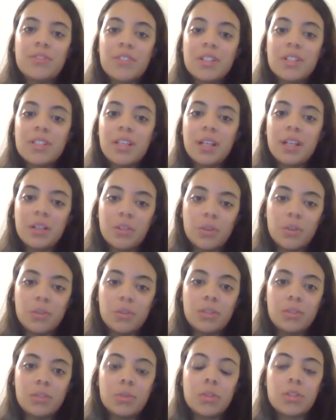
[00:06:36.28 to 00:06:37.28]
was first
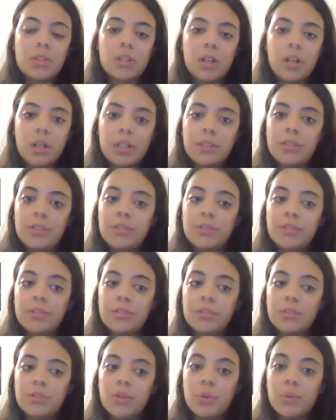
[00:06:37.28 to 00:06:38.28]
diagnosed, it was hard
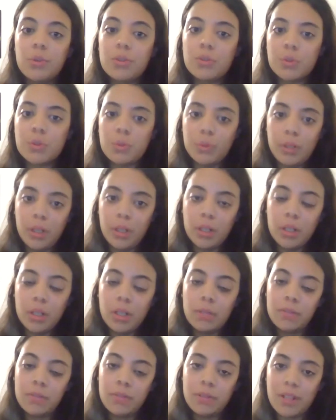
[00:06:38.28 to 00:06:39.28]
to go to school,
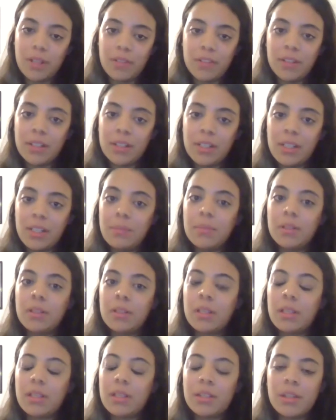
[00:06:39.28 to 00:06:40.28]
definitely,
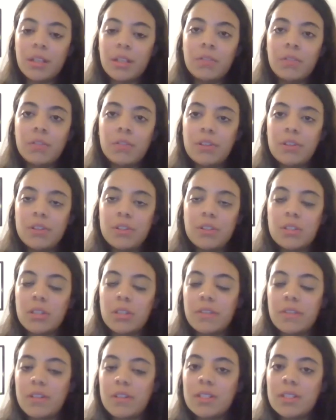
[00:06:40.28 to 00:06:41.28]
but I think for
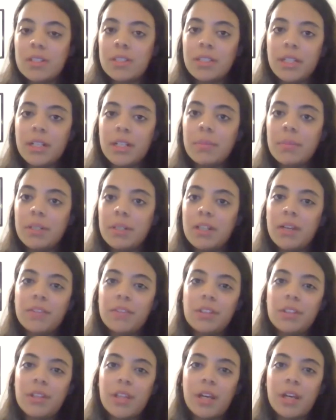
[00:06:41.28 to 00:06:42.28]
just the first year, but
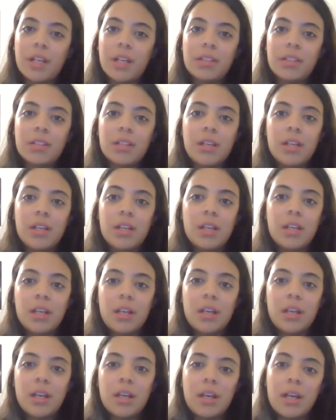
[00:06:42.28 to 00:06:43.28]
after that,
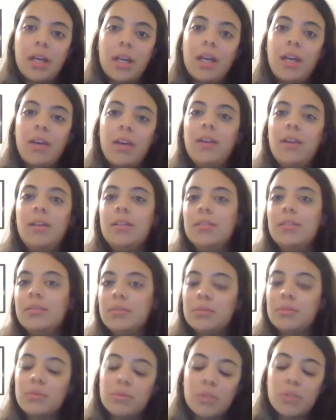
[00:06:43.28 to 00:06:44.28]
I
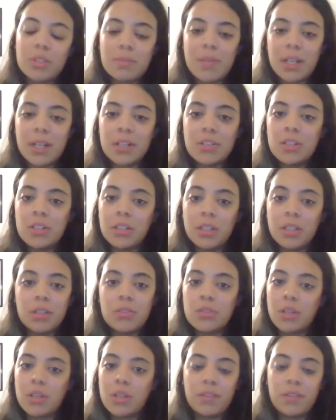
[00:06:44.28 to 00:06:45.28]
was managing
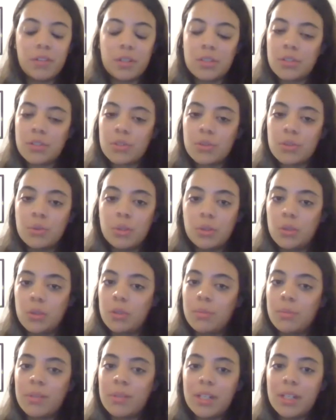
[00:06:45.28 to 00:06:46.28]
it, so I finished school
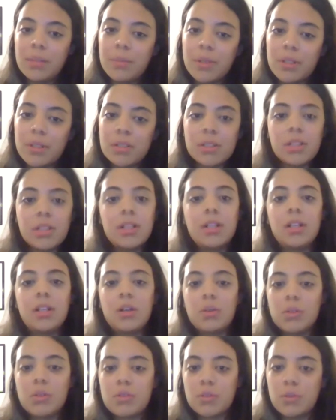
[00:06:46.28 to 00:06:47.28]
normally in person,
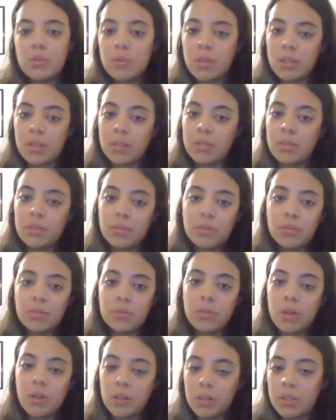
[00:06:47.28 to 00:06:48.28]
and I also went
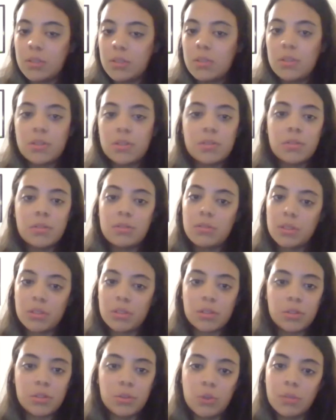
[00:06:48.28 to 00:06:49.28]
to college,
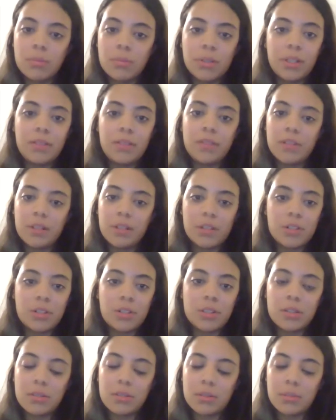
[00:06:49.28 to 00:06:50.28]
just normally
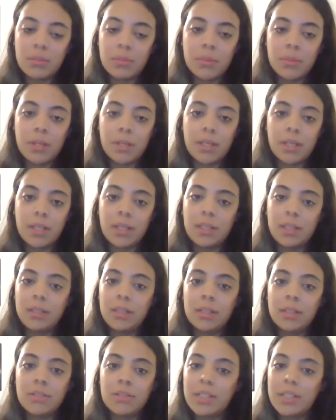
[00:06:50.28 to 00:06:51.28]
finished my
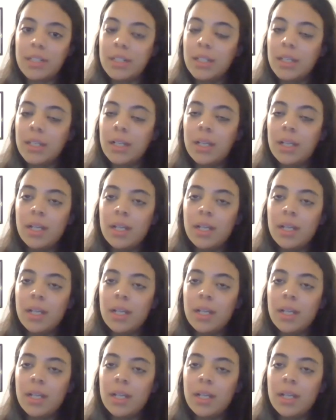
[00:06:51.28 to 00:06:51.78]
degree,